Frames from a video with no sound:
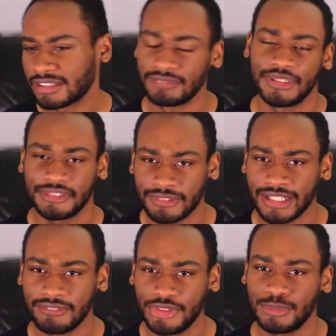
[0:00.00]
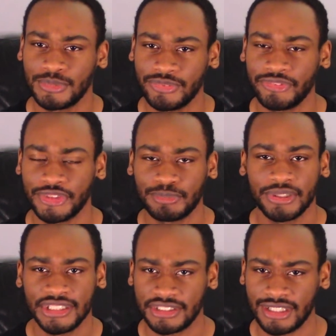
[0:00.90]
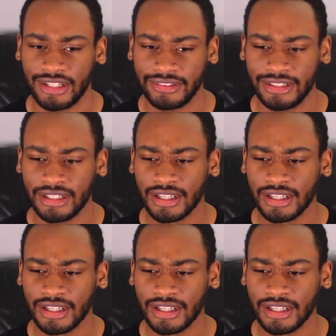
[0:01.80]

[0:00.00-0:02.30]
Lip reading: his writing for this movie was pretty solid.